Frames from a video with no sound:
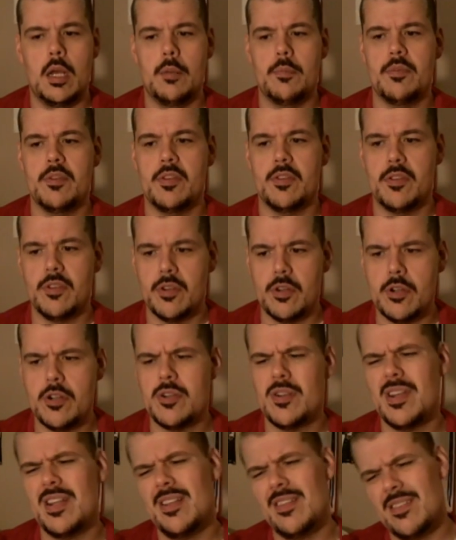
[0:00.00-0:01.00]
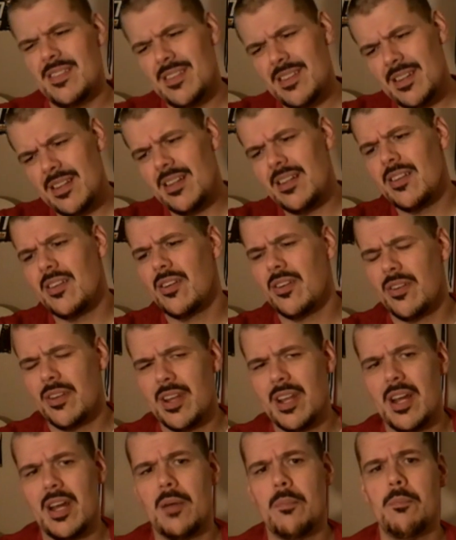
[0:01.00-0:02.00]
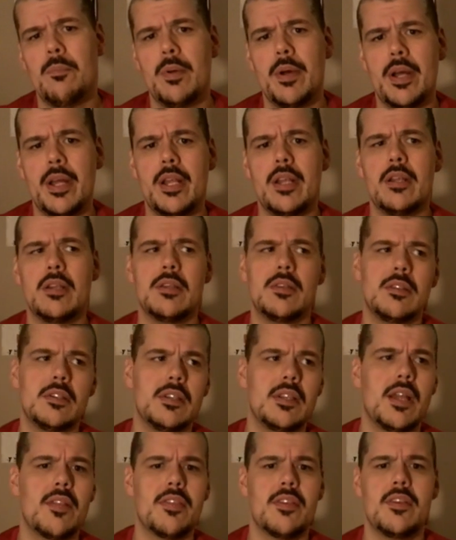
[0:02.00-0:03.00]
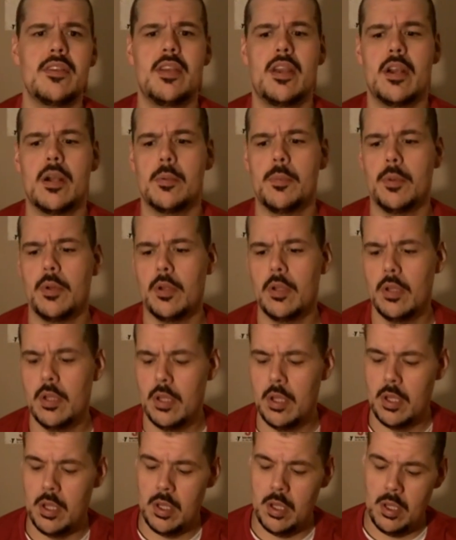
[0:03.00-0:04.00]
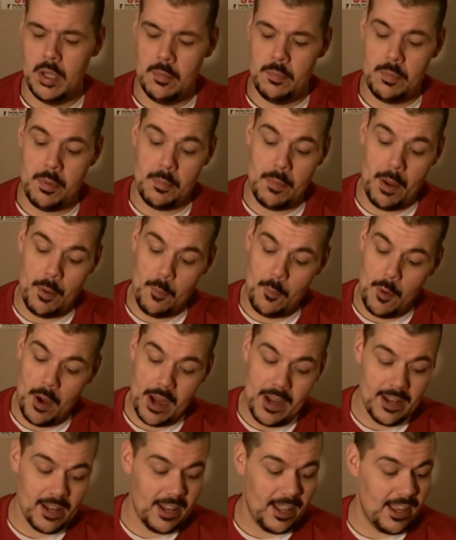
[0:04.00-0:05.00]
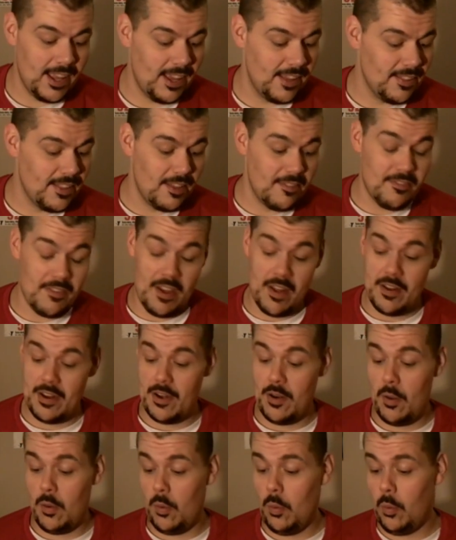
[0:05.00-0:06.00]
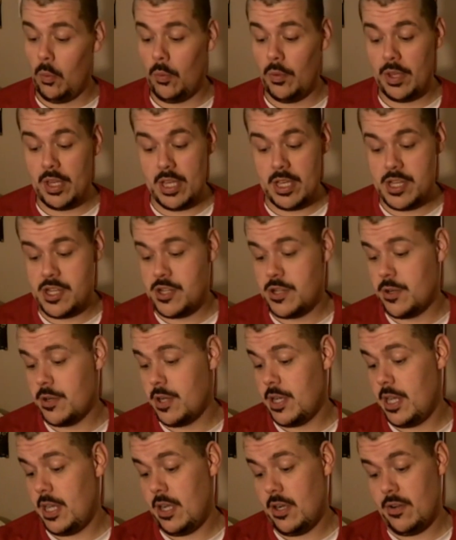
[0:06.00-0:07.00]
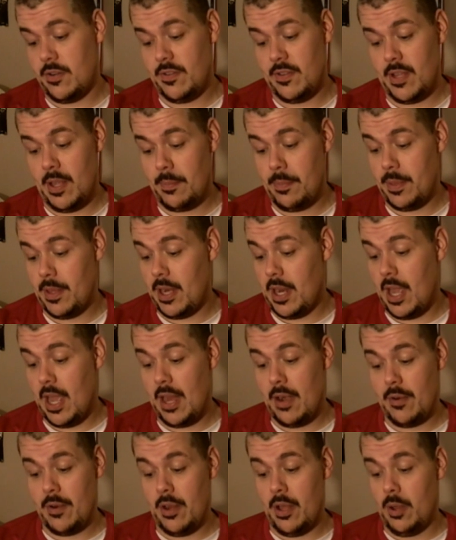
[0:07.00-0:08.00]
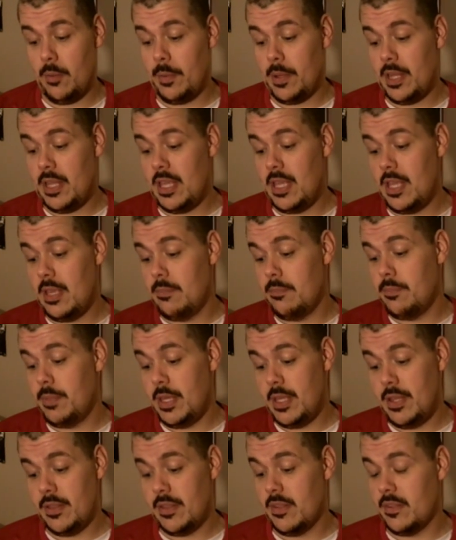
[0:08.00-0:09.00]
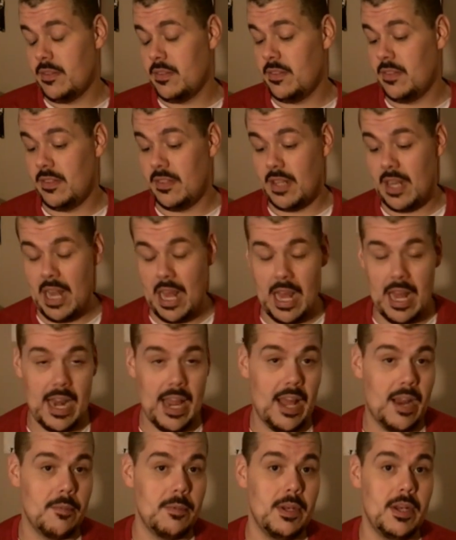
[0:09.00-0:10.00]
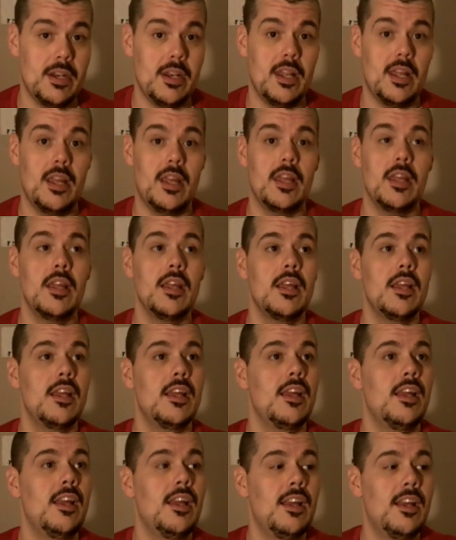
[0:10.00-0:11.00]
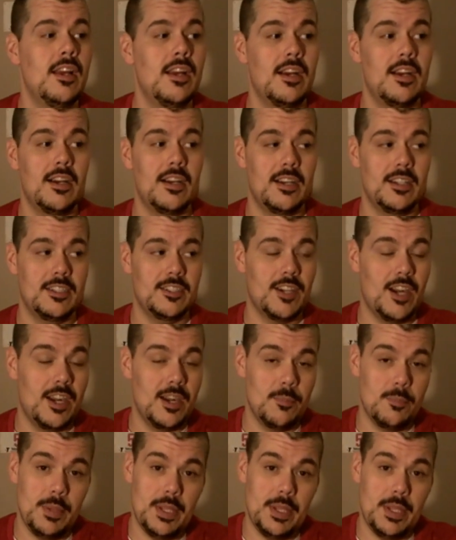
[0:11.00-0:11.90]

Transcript: since surgery. It's still a little numb, but nothing terrible. But my right leg, they found an old injury or something. I don't know, but he beat the snot out of me today, trying to